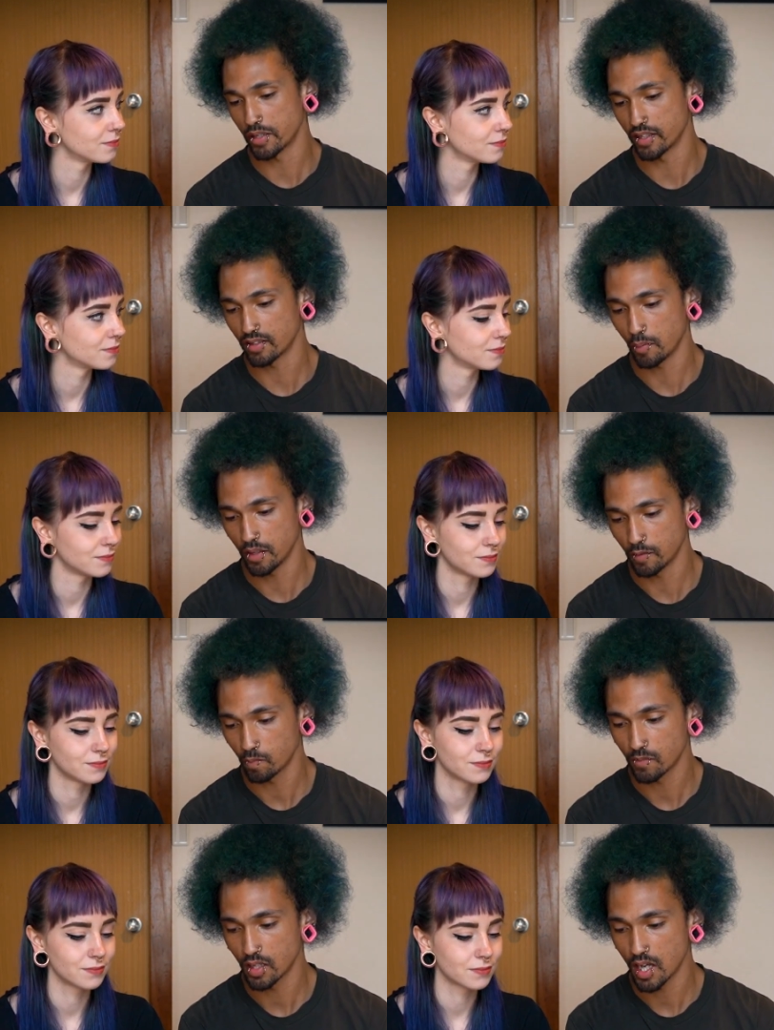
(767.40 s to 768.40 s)
Speaker 1: because I mean,
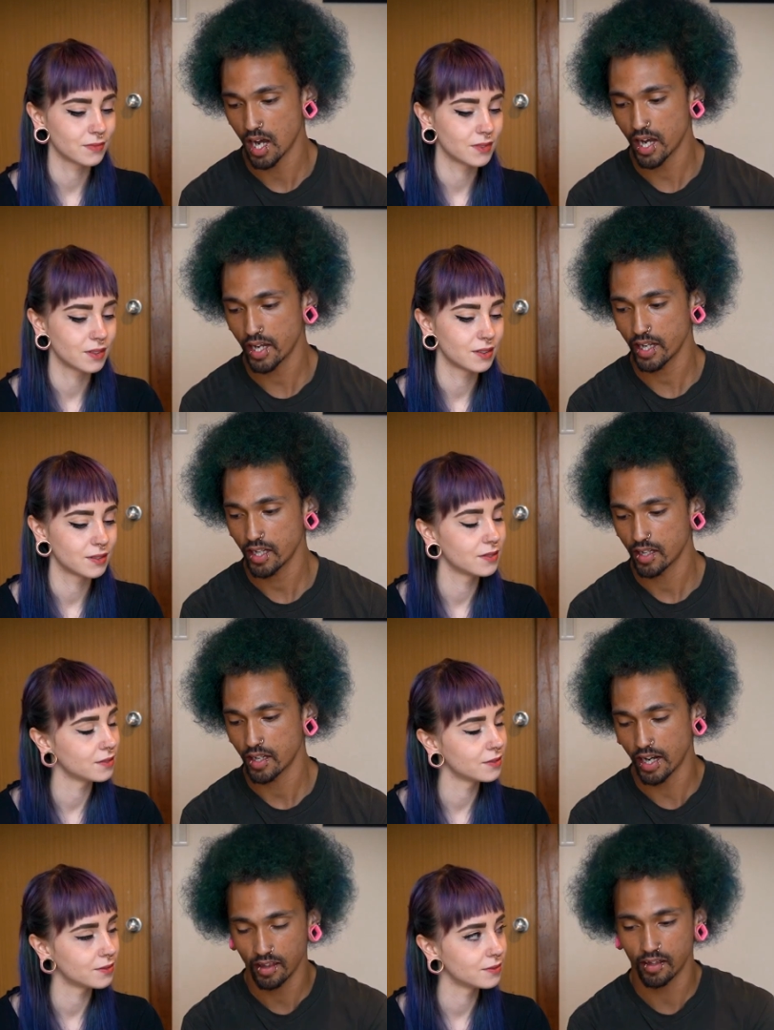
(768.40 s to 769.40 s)
I
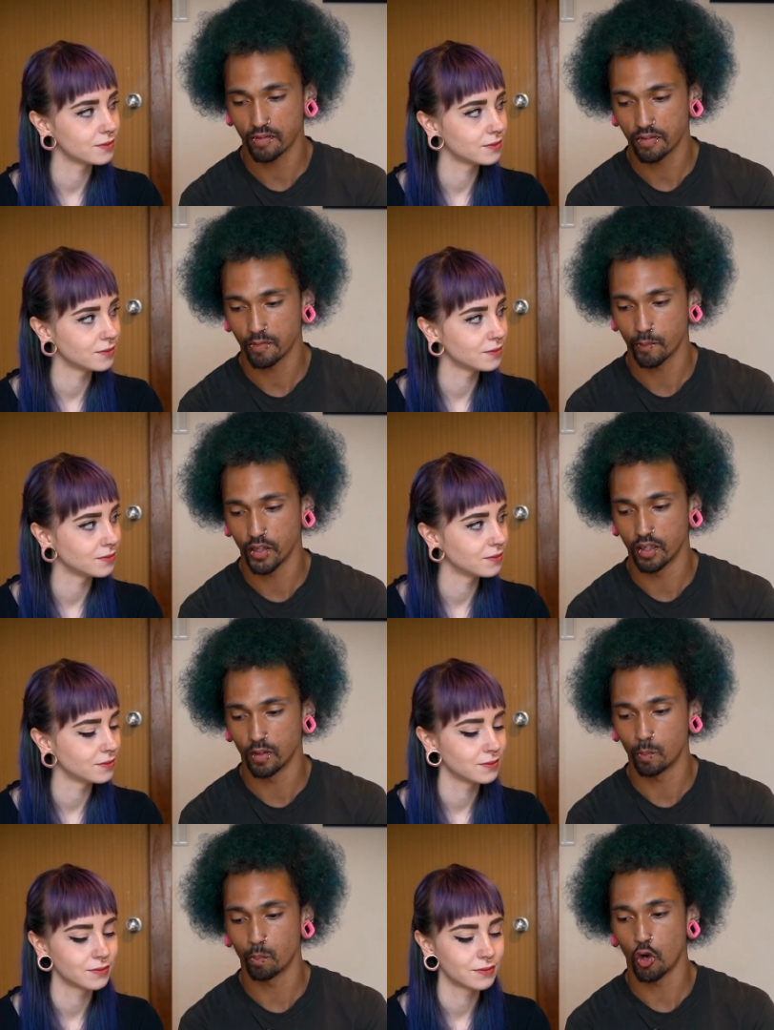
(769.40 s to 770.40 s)
I love
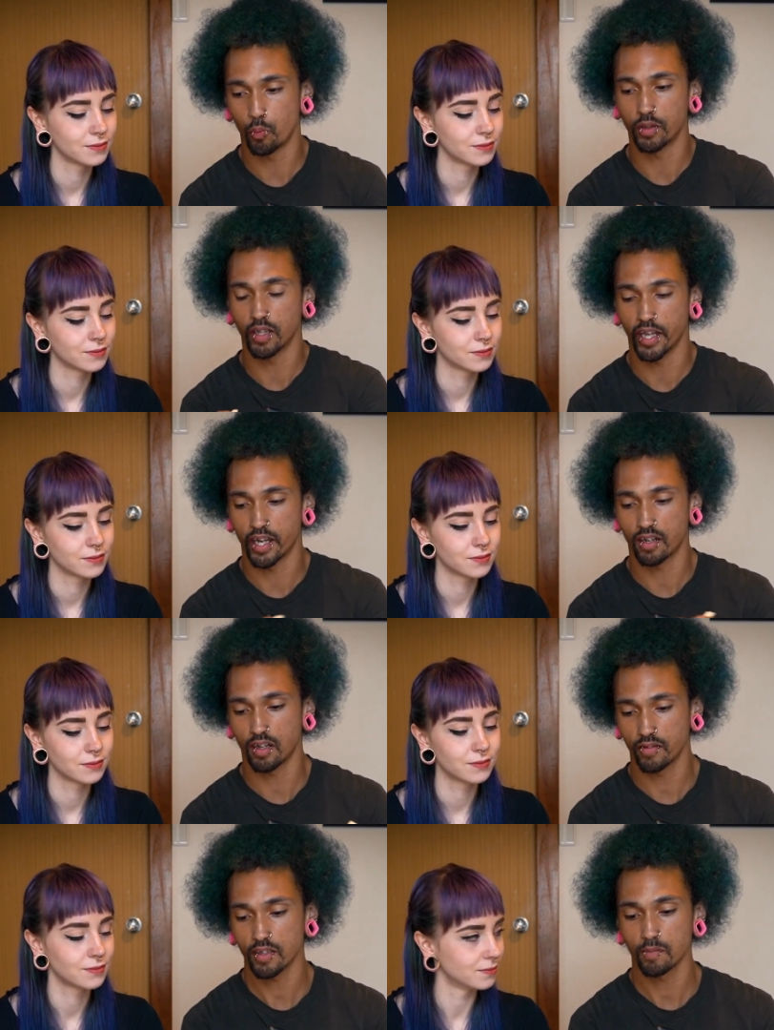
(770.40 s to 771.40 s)
the open layout
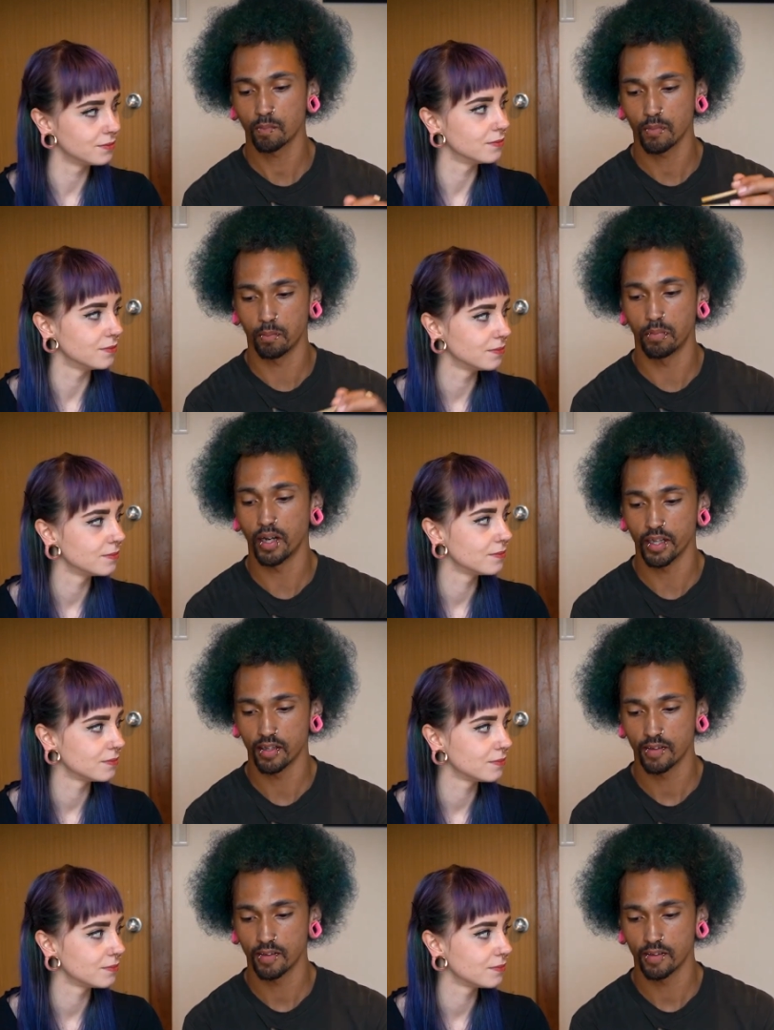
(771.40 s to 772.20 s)
of it, mm -hmm. but